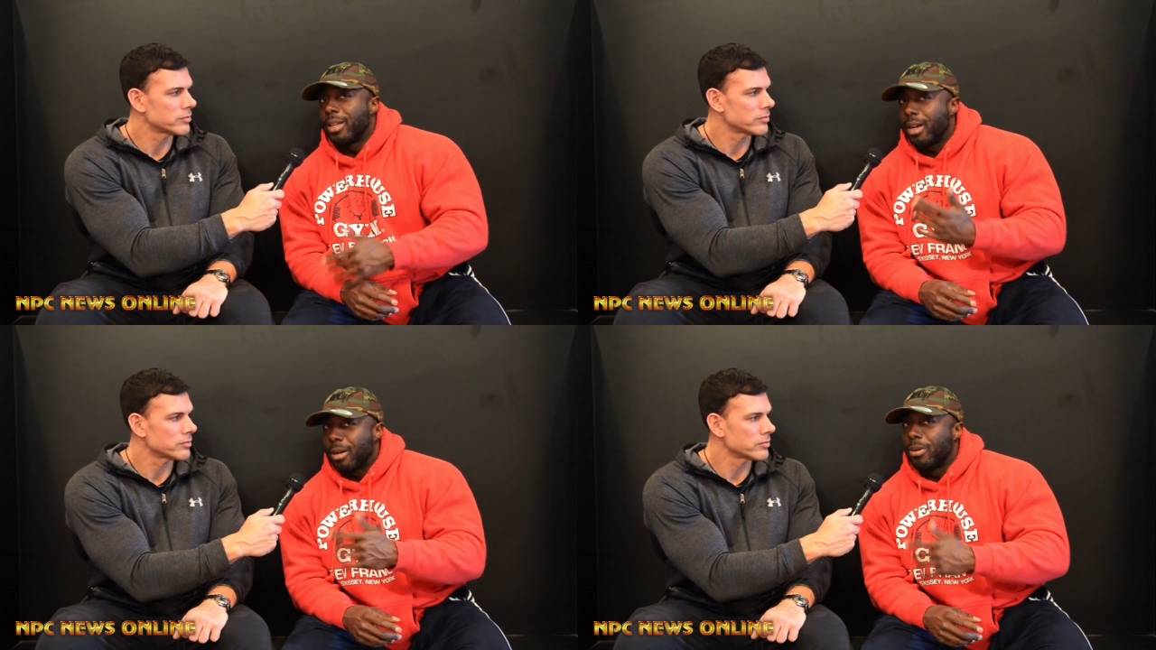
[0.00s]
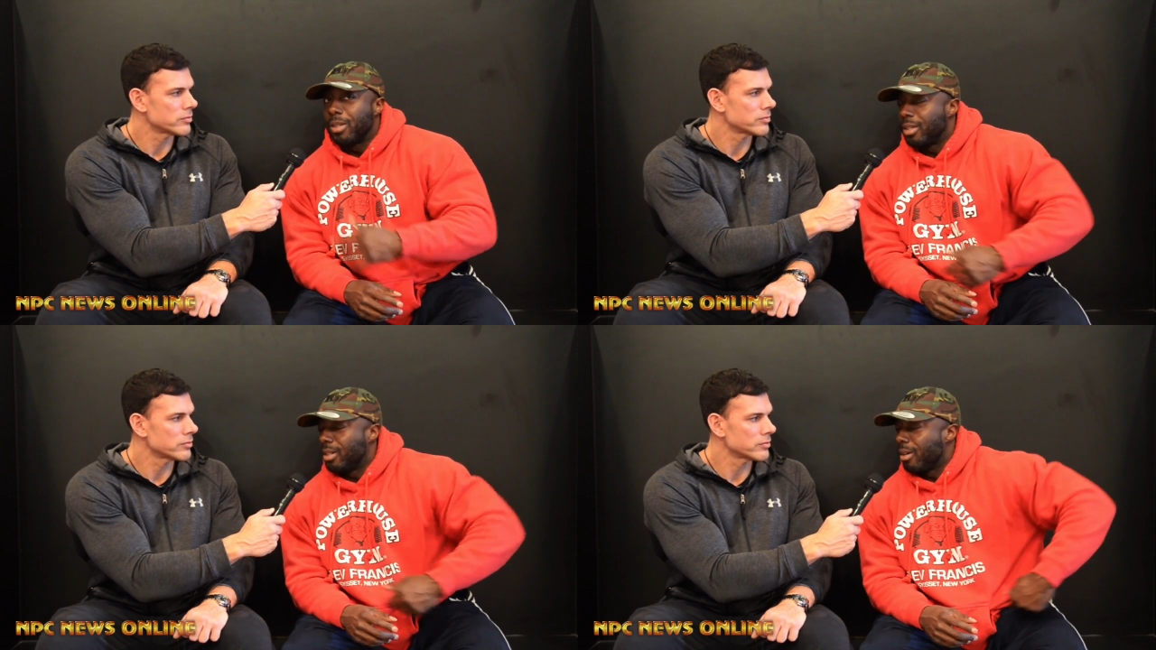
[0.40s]
Speaker 1: that going
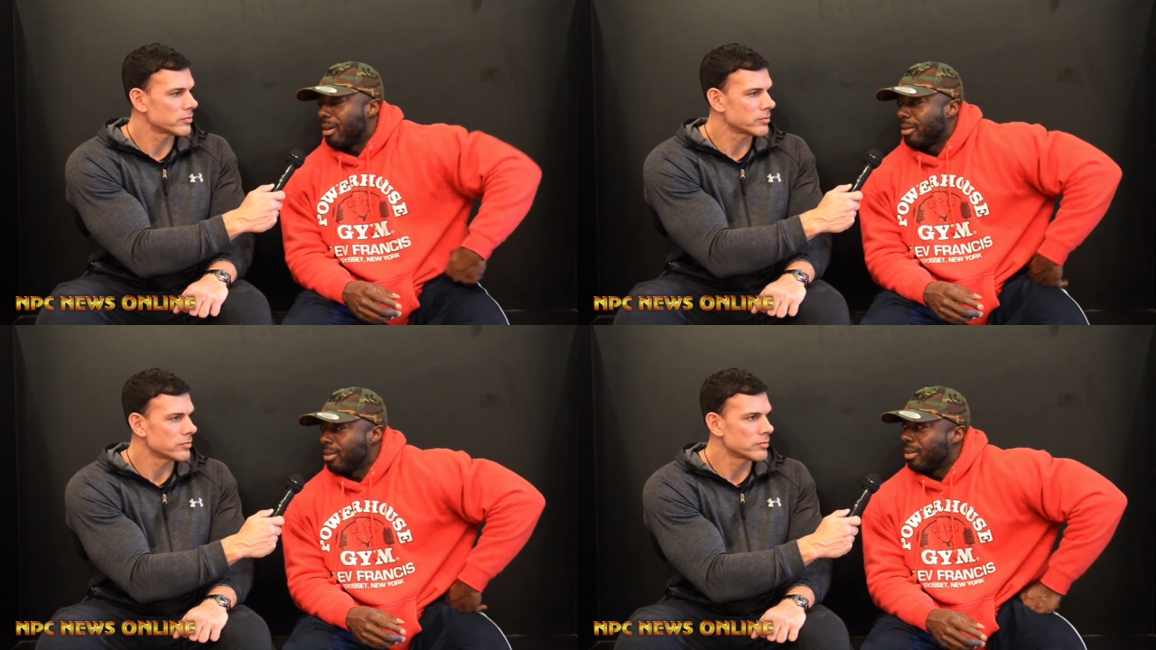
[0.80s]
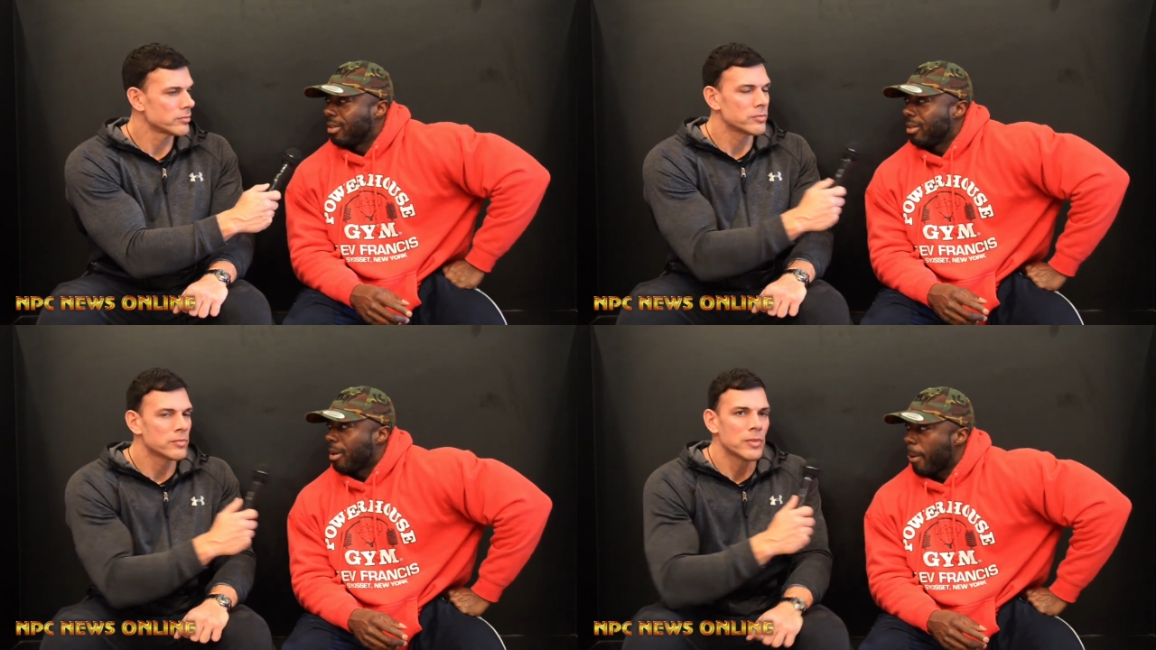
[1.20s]
into this Arnold.
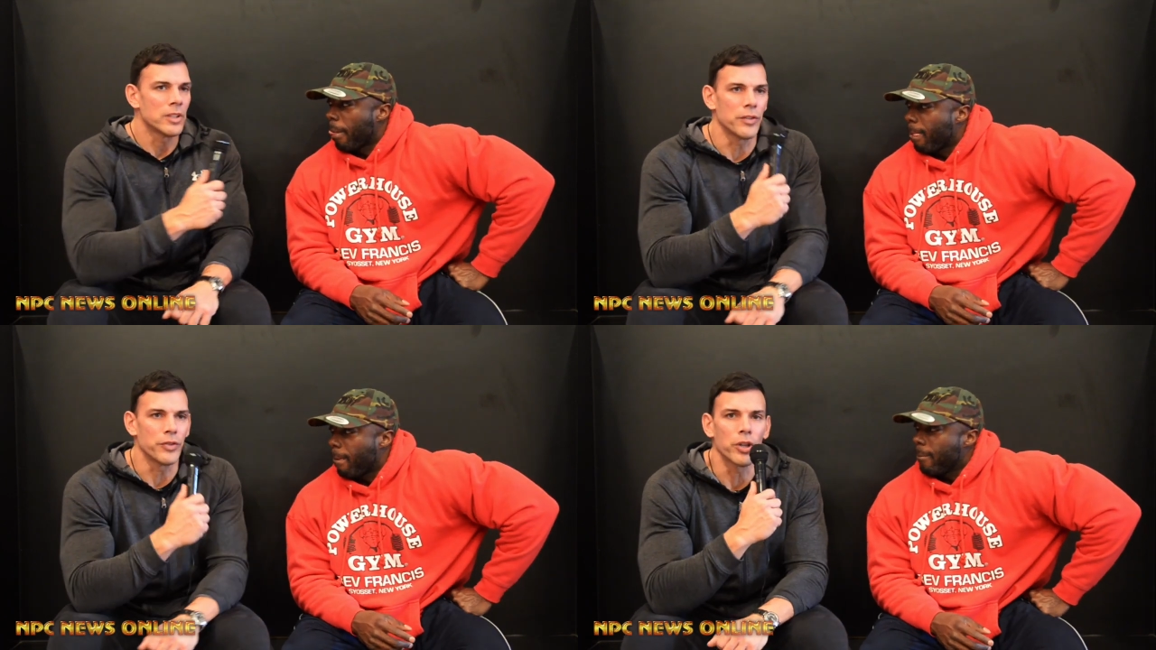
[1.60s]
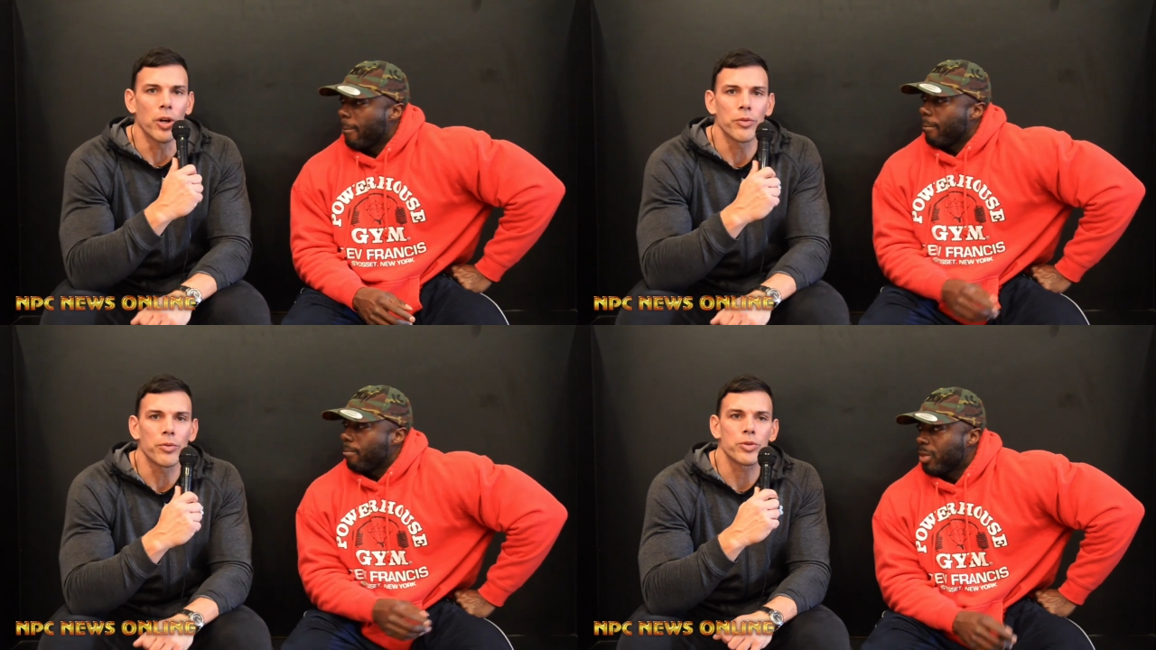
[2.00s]
If you go
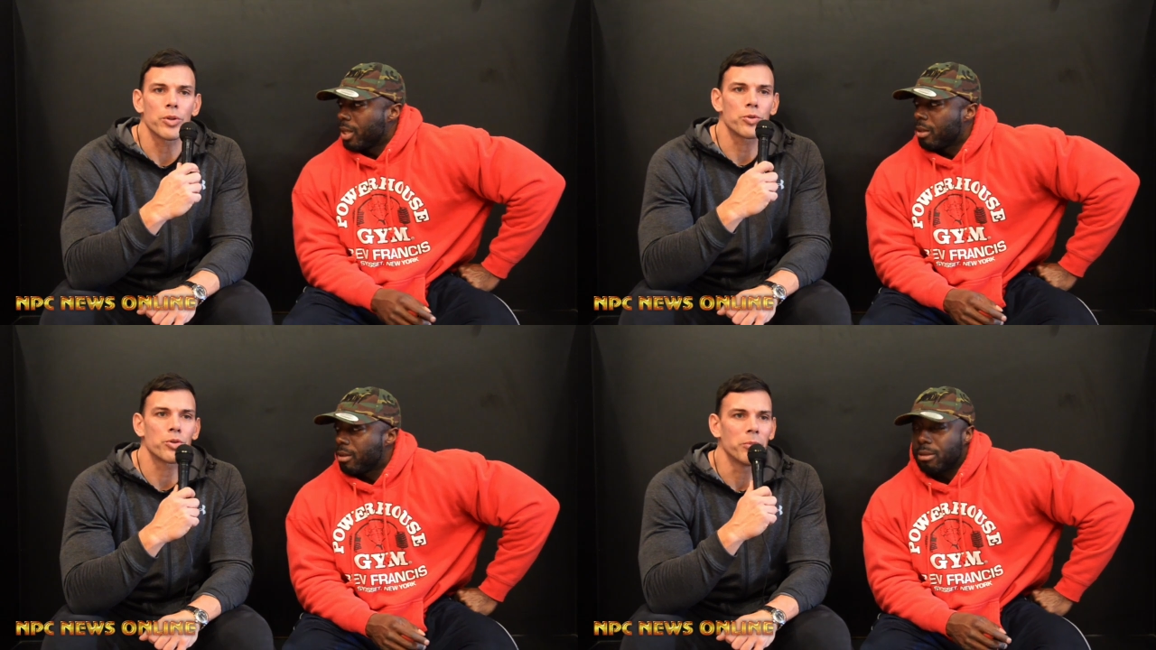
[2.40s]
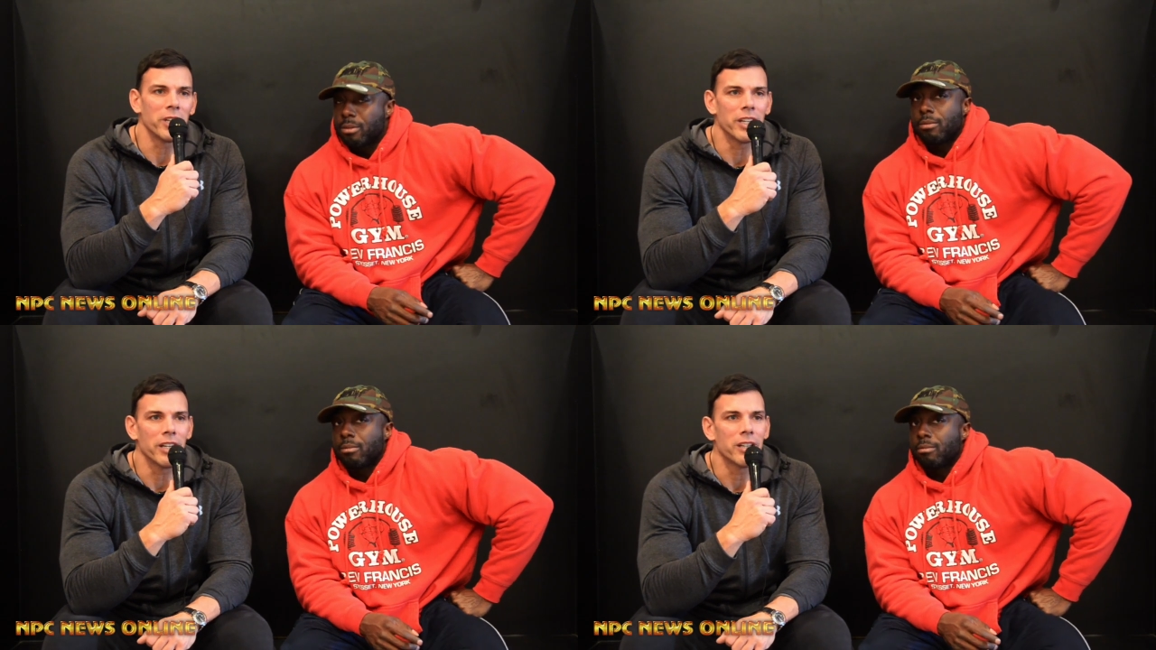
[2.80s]
through social
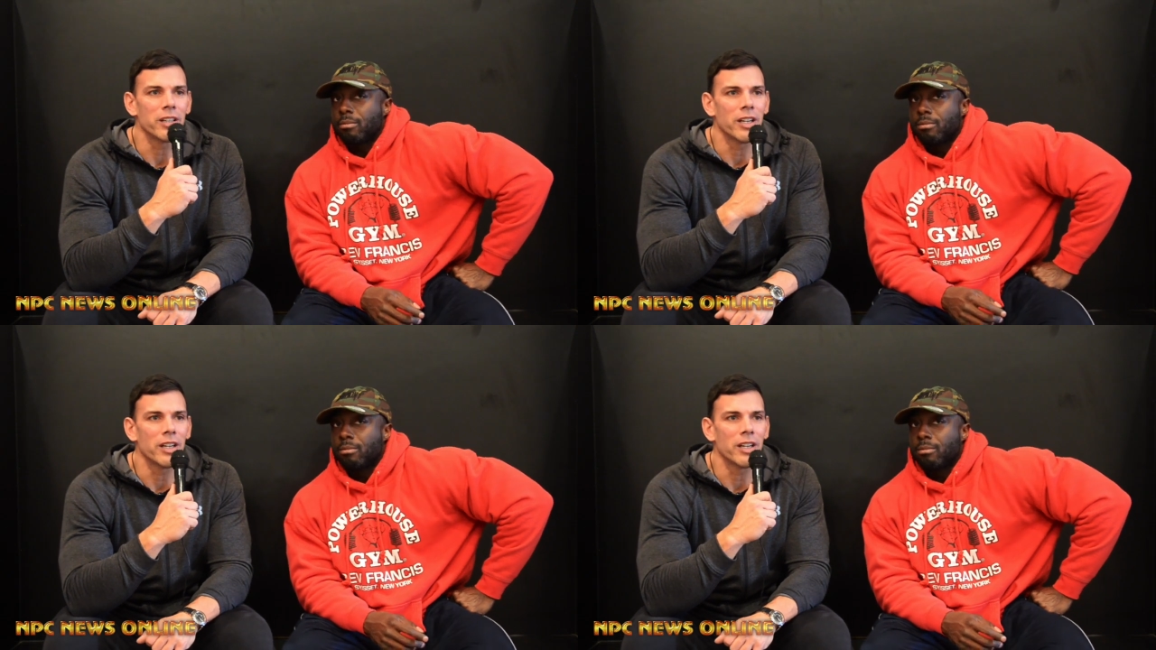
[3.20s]
media,